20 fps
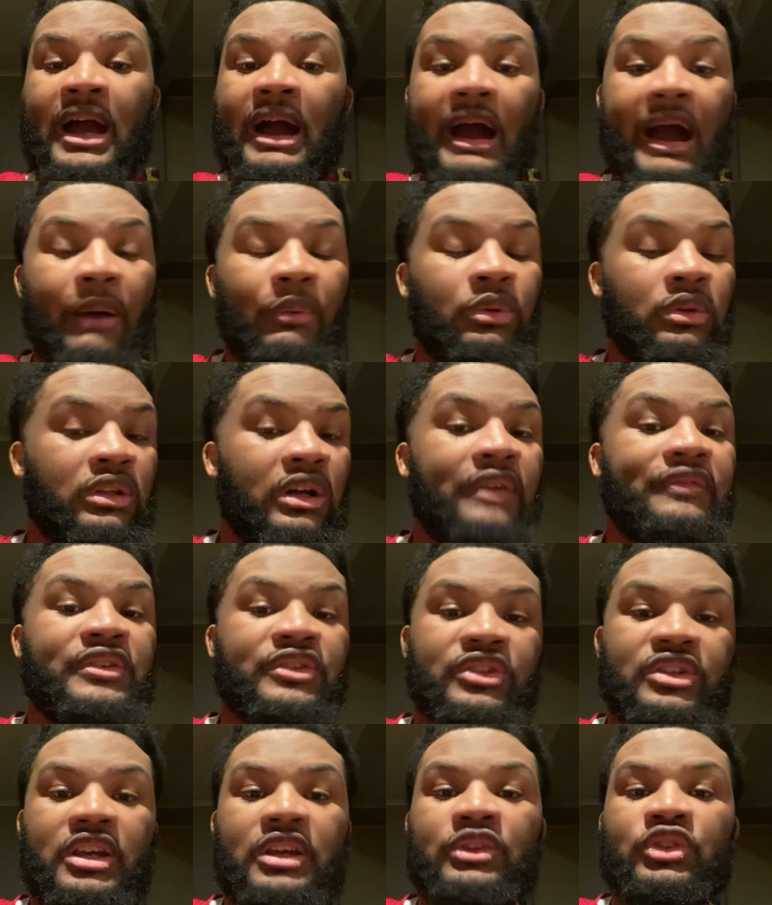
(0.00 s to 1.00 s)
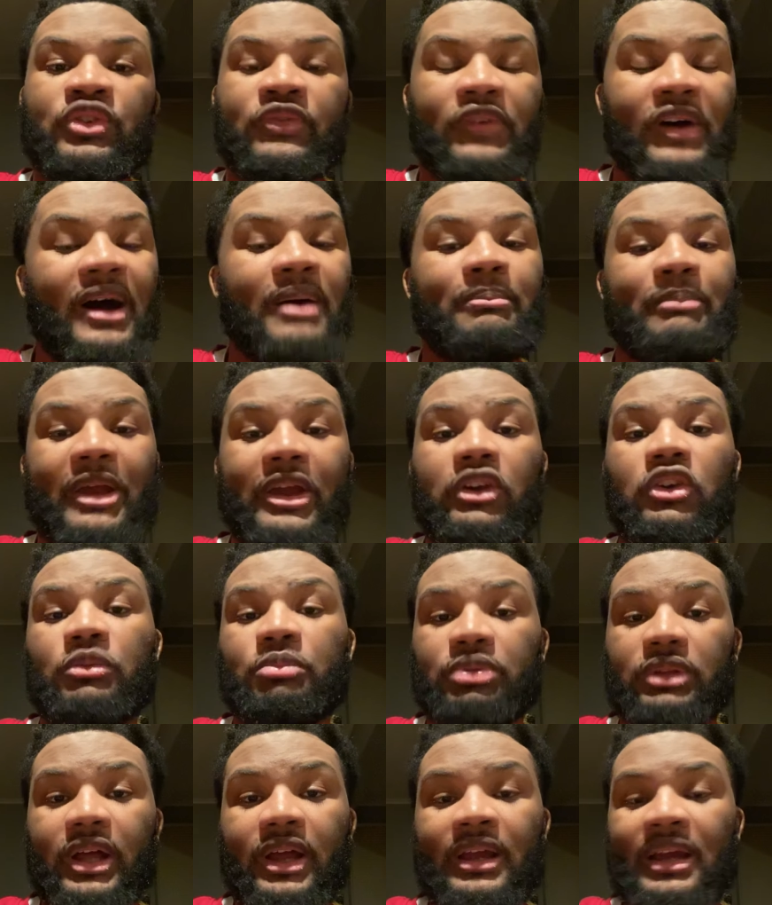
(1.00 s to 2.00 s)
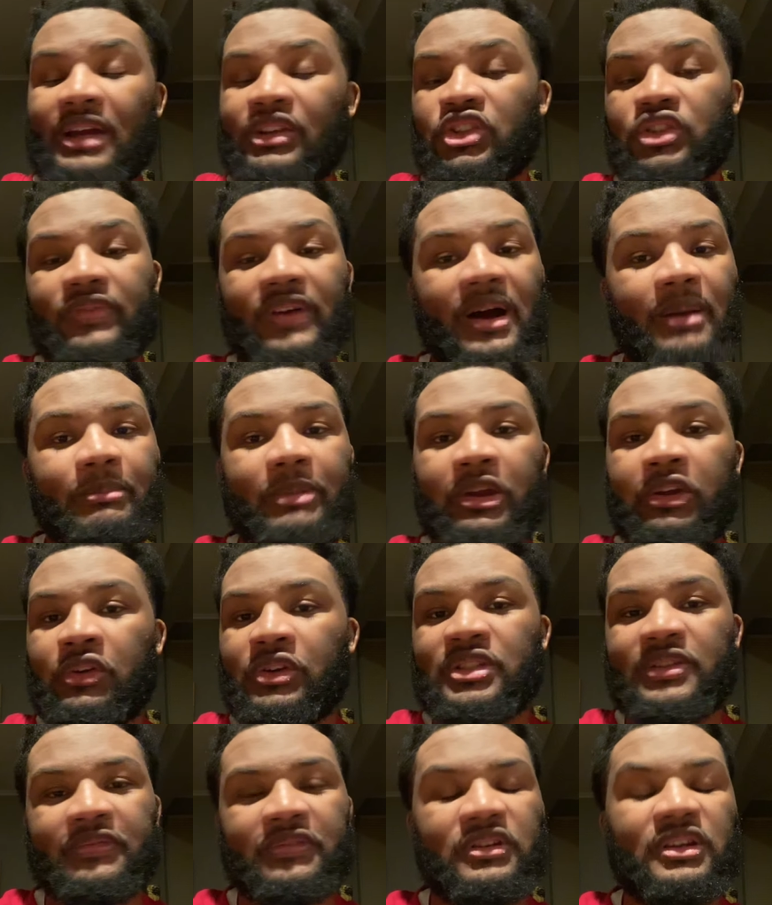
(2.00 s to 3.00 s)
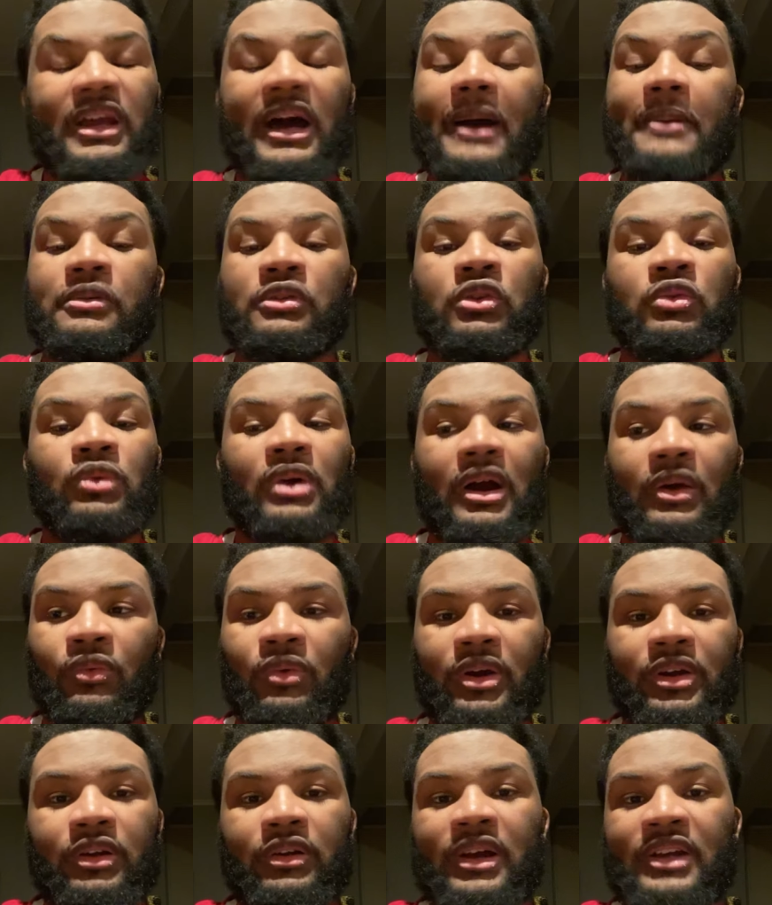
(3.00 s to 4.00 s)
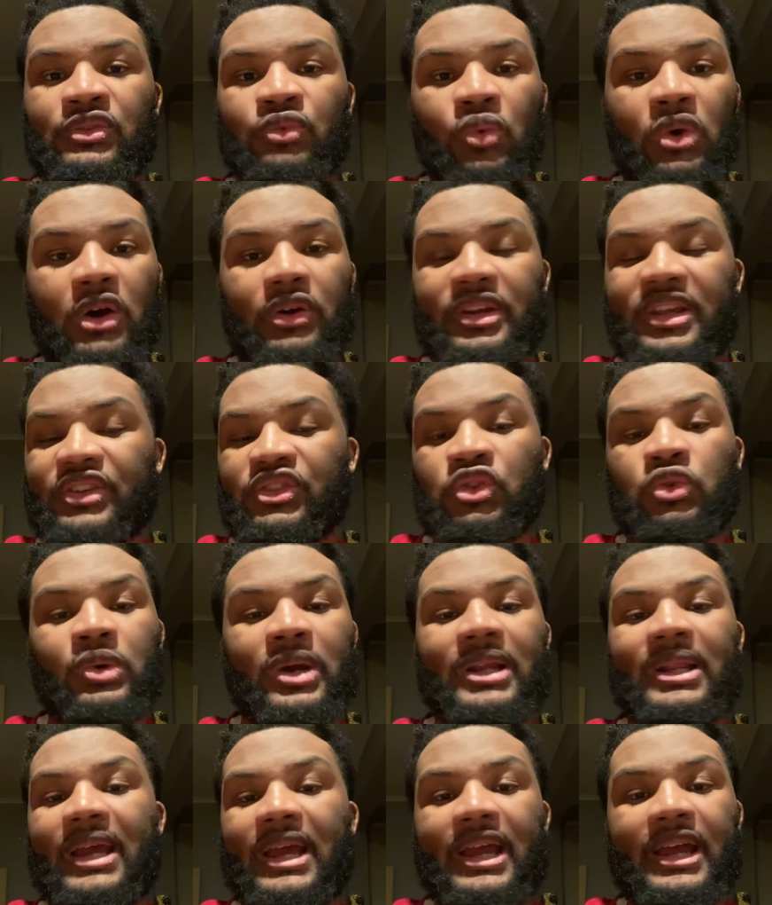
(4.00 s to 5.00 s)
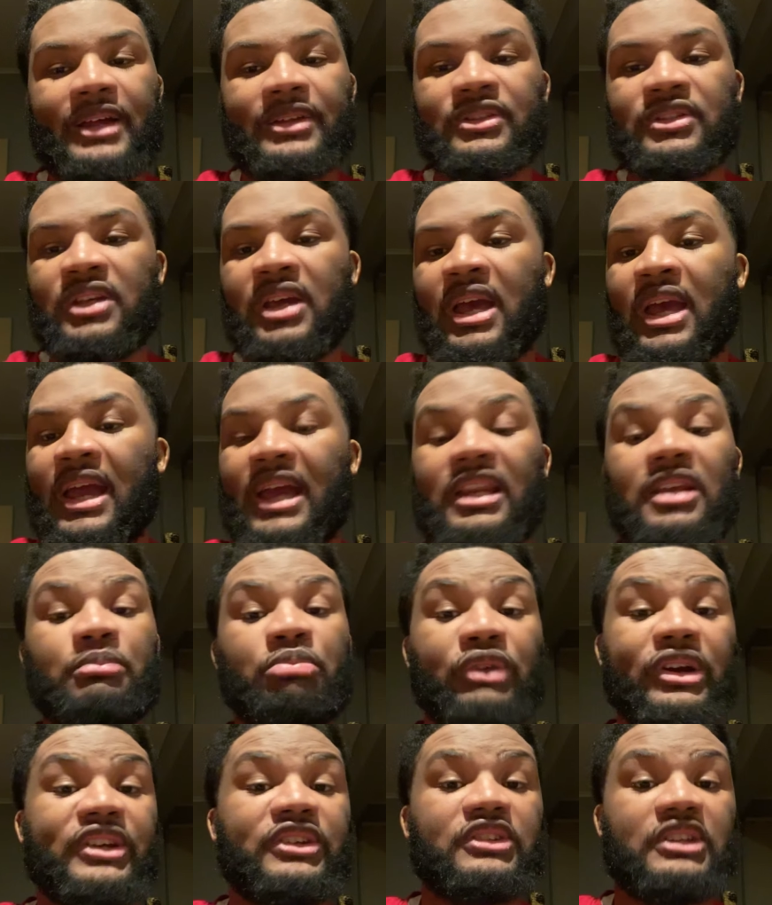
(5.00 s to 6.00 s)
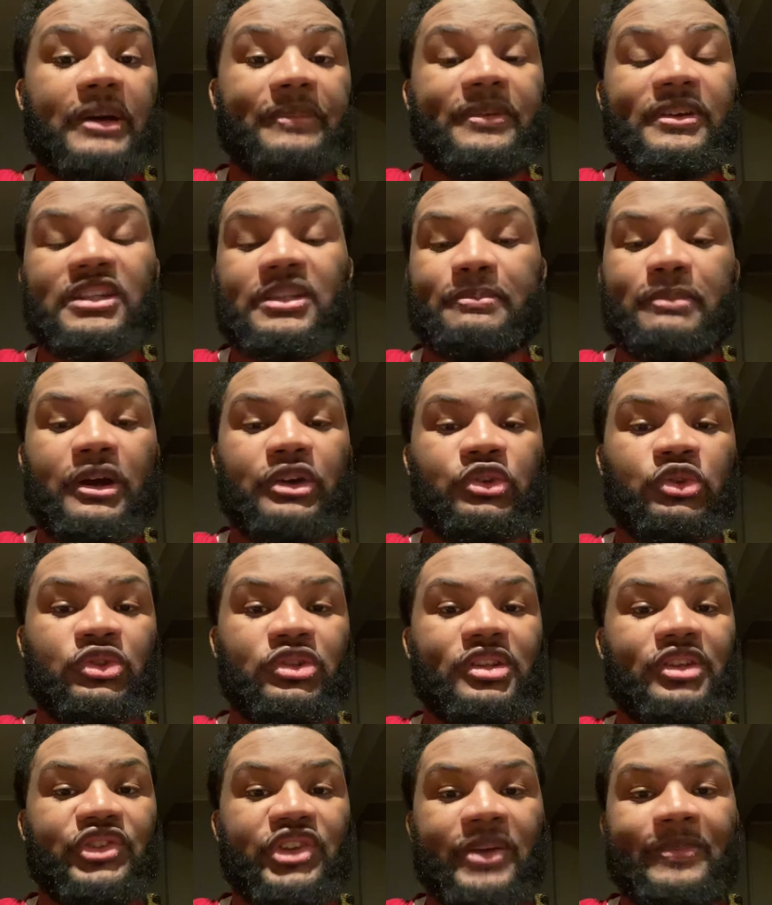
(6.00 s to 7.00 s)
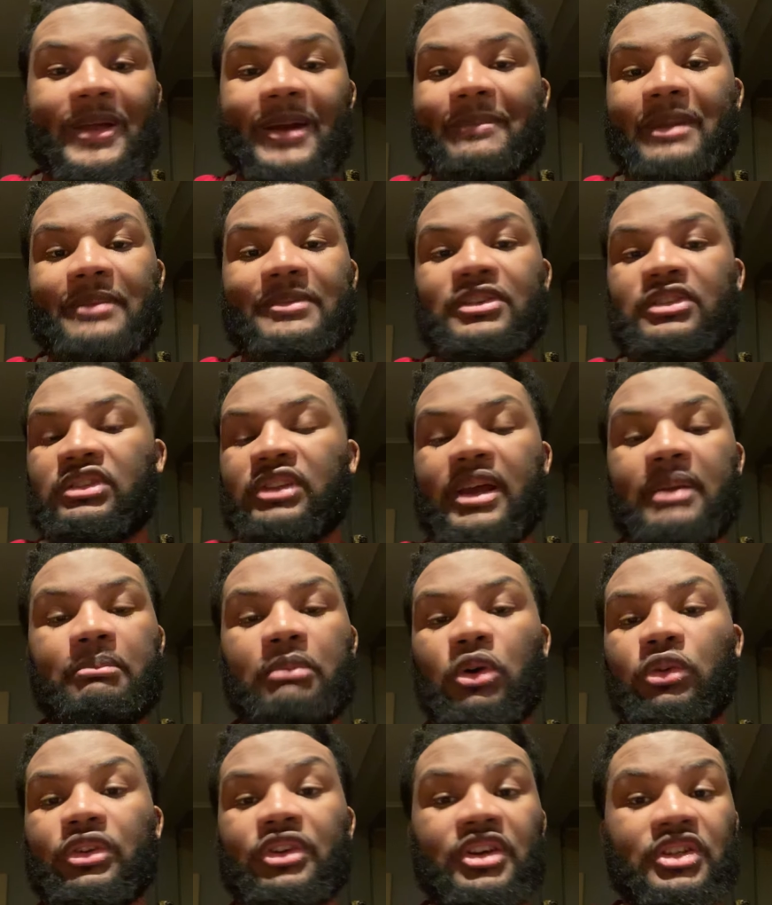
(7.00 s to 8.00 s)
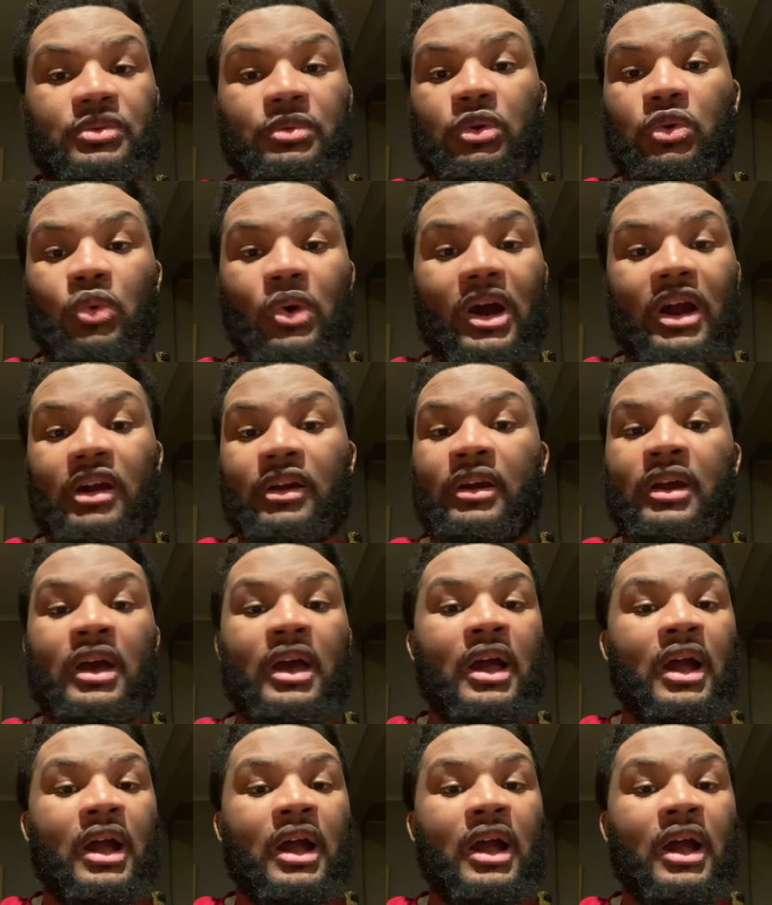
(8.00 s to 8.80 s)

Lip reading: I would love to see Javon Baker play. Javon Baker is a phenomenal route runner as well, and he has great hands, and he brings something special to the team that maybe Slade Bolden doesn't require.